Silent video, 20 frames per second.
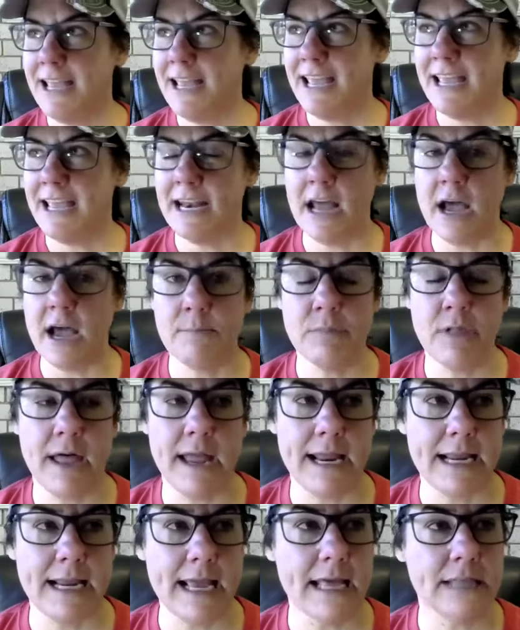And I'm
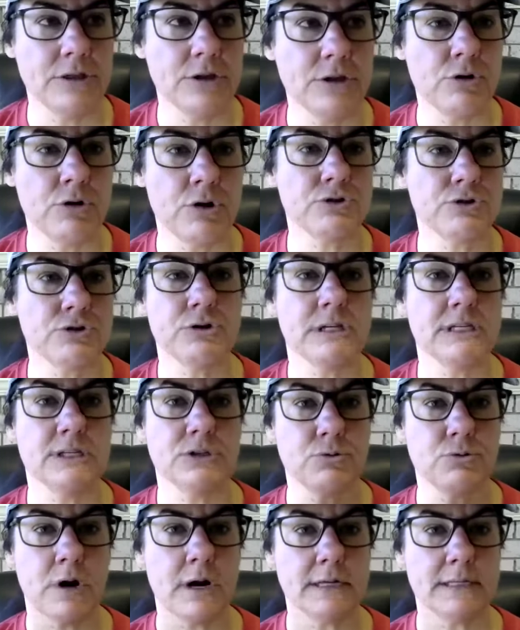like, at the grocery
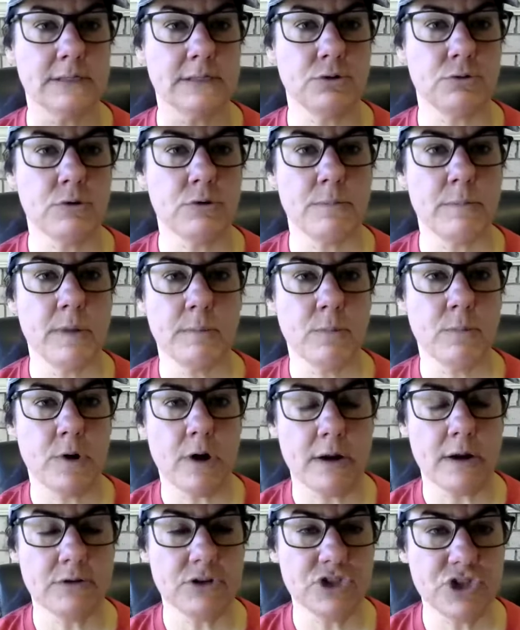store, I still remember
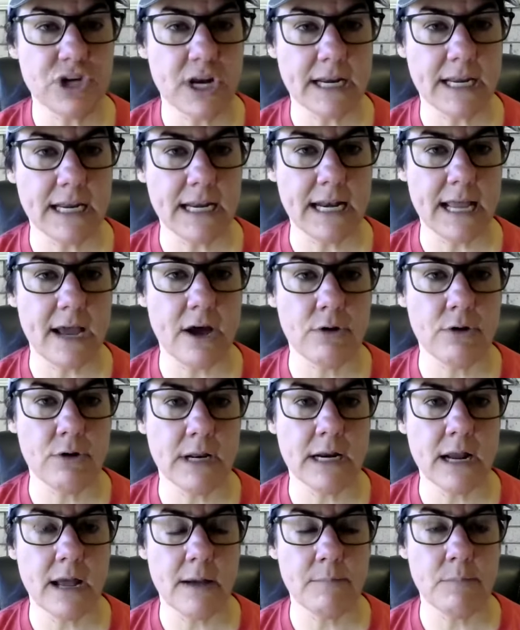I was checking out
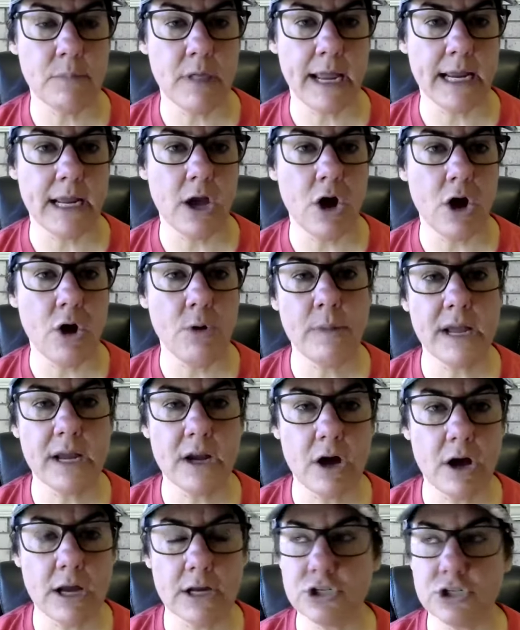and I'm like, oh my
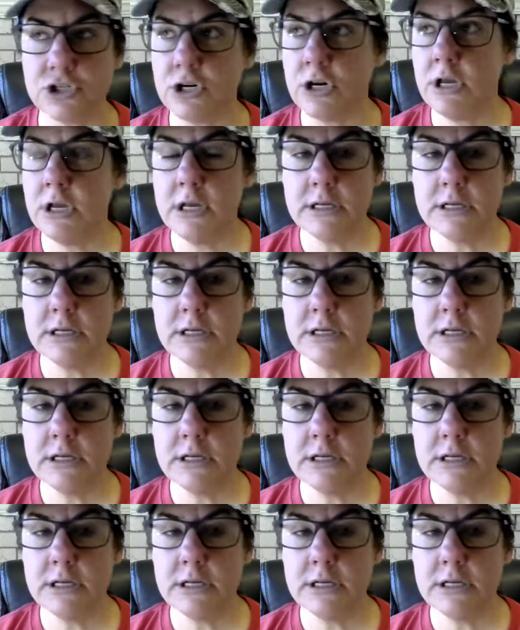gosh,